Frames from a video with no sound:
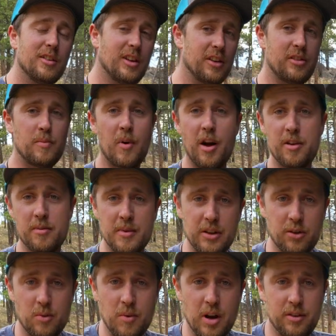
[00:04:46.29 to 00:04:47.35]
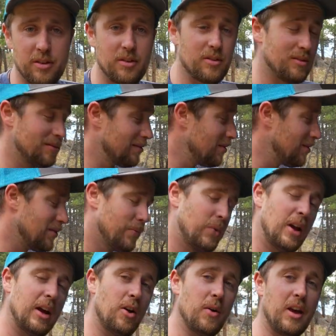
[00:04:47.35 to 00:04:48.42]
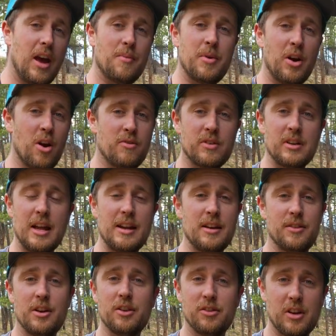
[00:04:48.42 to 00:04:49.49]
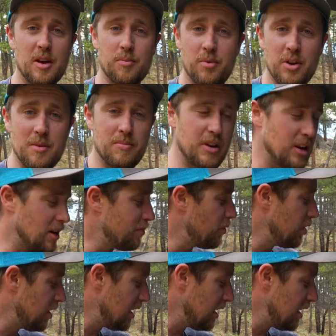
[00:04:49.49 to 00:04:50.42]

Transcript: Doesn't bother me too much. When I go camping, overlanding, things get pretty beat up pretty